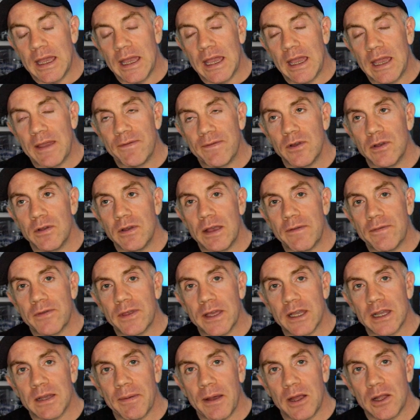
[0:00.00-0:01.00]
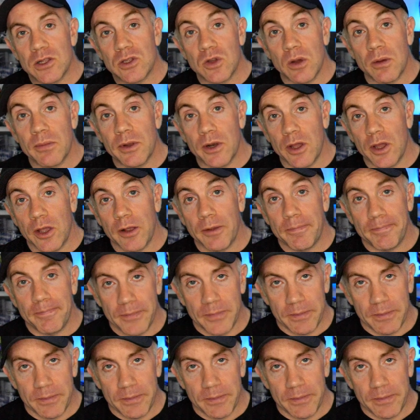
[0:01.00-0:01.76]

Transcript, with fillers: If you, if you think about a domino